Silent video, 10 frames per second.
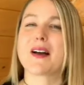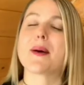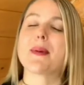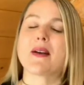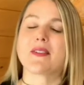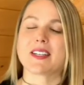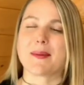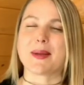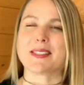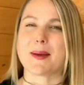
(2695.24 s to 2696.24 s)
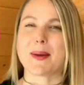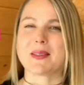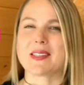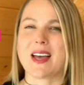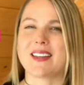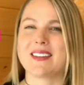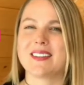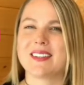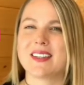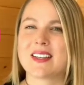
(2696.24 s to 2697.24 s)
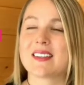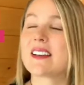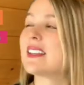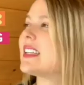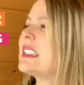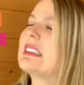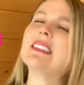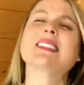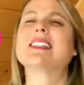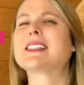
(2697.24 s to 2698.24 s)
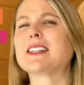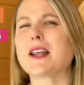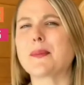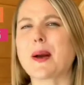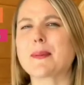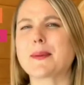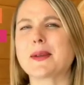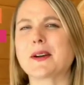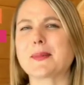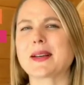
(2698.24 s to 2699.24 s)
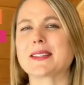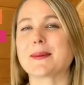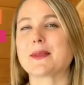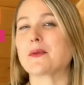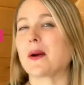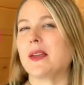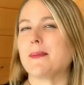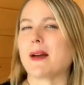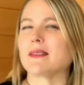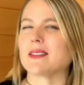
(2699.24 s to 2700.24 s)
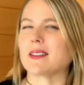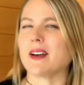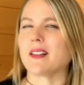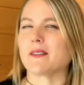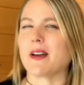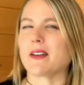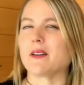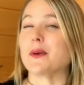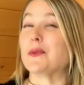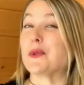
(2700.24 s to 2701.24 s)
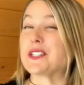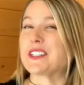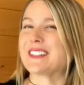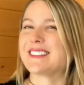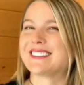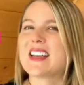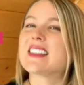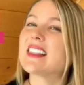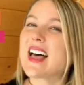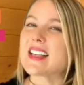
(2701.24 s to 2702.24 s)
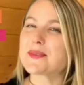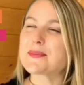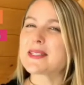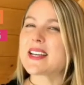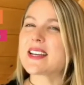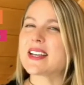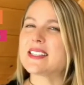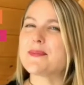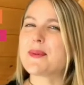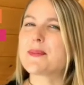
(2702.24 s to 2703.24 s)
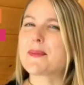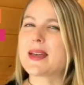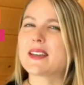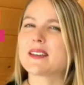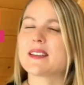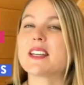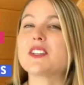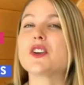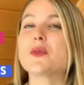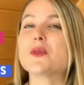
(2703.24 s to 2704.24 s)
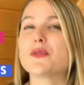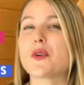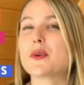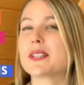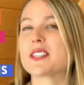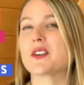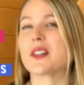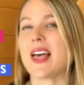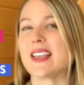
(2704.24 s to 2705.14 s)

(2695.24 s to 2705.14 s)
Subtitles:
fog up every time I step outside. Luckily, it's not a problem here because I'm in the Rocky Mountains in Colorado in winter. The last mistake I see people make, they don't focus their